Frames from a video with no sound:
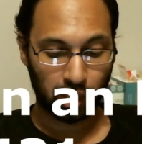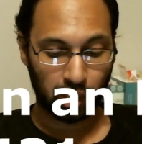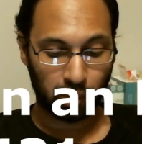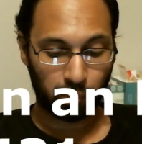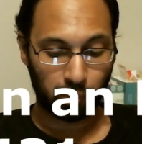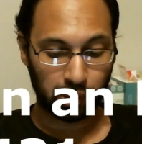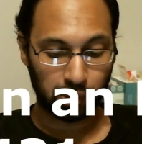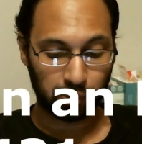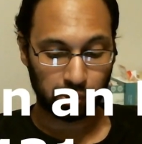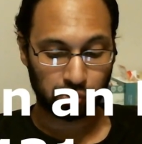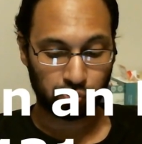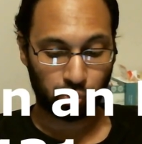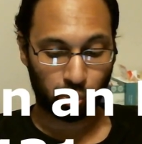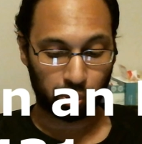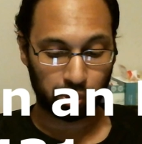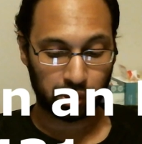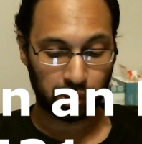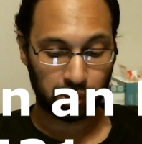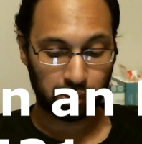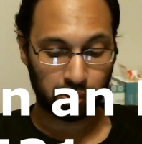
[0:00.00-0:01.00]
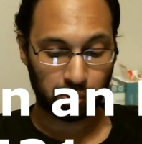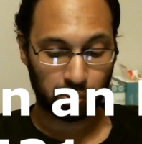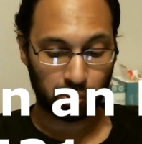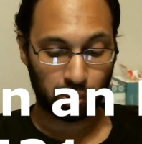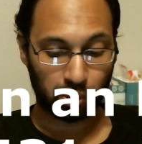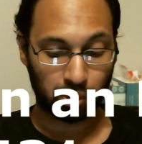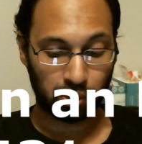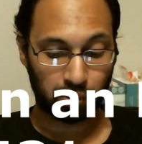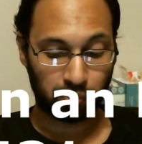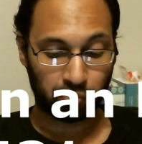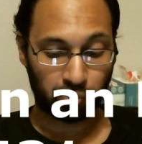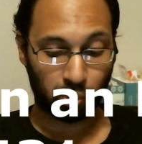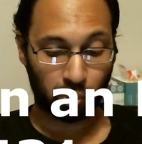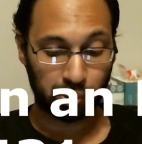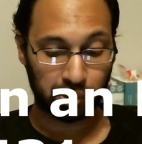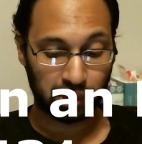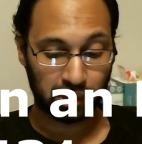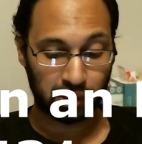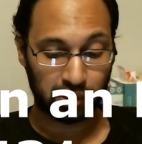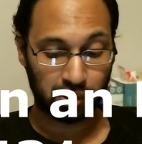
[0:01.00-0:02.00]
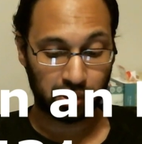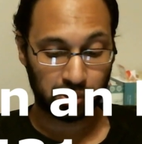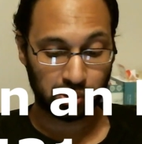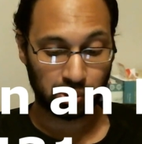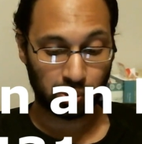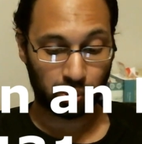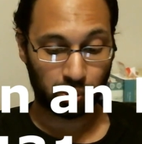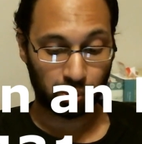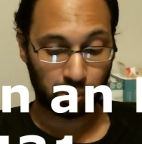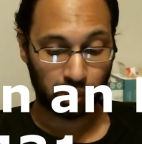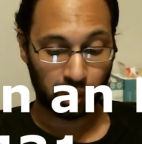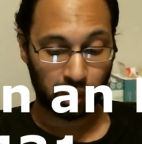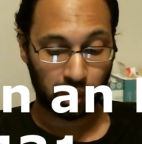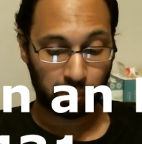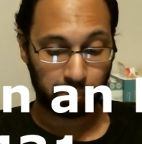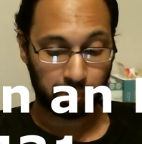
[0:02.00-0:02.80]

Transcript: when he was 14 years old,